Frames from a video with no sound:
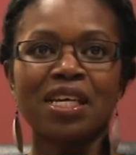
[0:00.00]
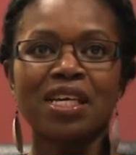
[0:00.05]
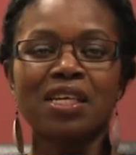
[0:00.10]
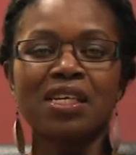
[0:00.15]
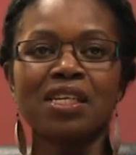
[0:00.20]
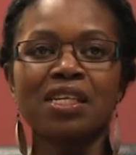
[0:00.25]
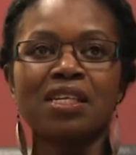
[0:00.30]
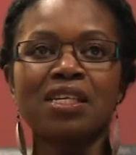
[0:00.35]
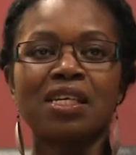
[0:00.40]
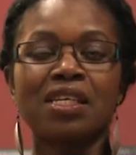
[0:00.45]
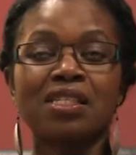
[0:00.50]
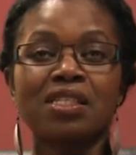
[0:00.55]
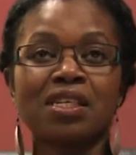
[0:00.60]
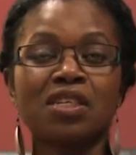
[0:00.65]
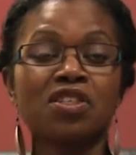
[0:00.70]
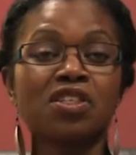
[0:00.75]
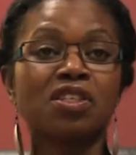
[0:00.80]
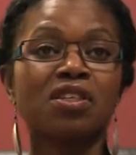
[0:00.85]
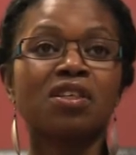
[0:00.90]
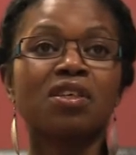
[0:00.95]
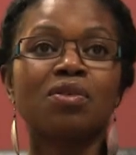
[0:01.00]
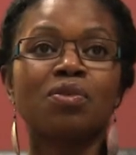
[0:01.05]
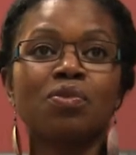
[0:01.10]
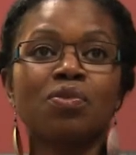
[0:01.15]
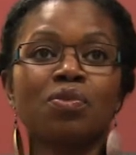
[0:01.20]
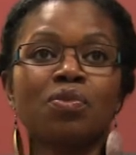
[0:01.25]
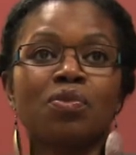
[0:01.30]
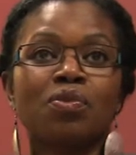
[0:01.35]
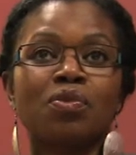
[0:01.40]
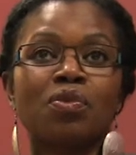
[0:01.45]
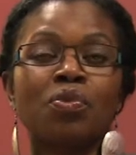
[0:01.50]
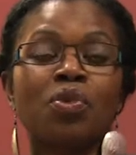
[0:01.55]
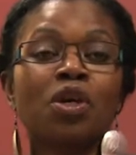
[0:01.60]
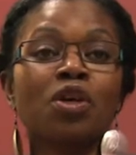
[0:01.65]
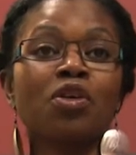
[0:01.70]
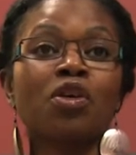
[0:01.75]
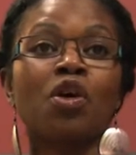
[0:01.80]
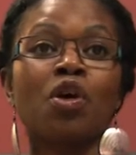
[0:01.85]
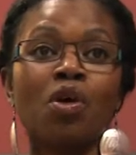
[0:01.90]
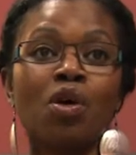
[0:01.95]
And essentially, we
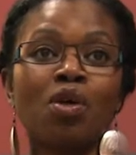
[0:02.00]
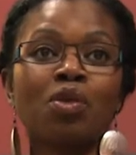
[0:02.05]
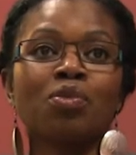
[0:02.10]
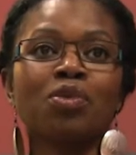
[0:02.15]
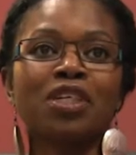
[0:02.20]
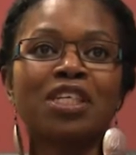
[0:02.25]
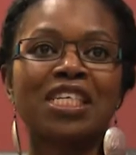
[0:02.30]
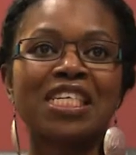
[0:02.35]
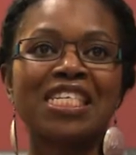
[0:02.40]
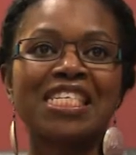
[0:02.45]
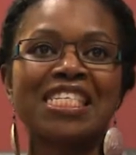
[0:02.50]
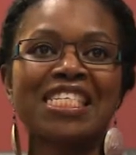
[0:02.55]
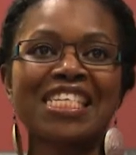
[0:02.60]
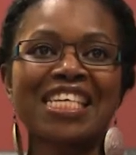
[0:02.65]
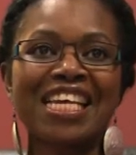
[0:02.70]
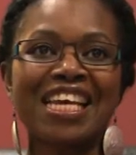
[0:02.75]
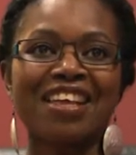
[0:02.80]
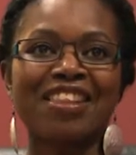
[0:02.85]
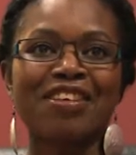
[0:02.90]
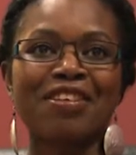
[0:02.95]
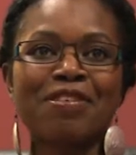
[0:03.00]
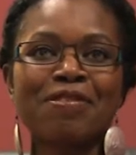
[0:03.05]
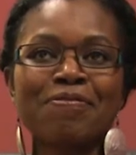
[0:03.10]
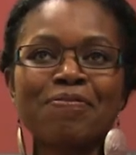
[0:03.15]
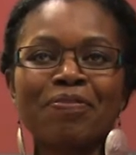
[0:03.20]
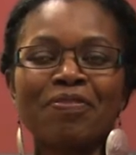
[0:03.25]
are all working together